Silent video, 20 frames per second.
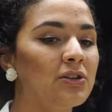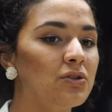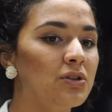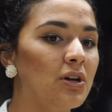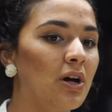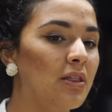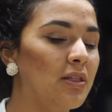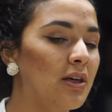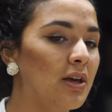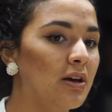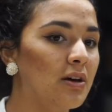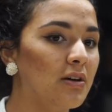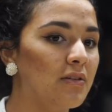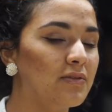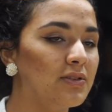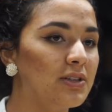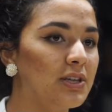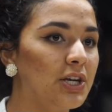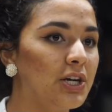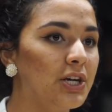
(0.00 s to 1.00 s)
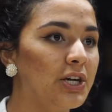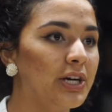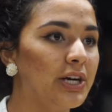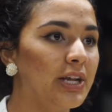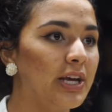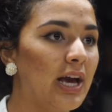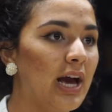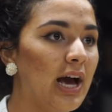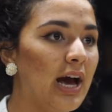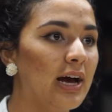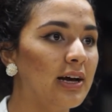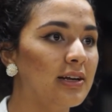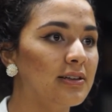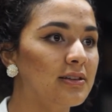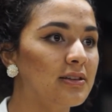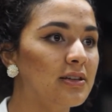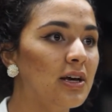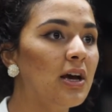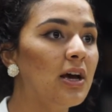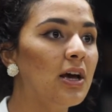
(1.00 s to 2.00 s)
do not think of security as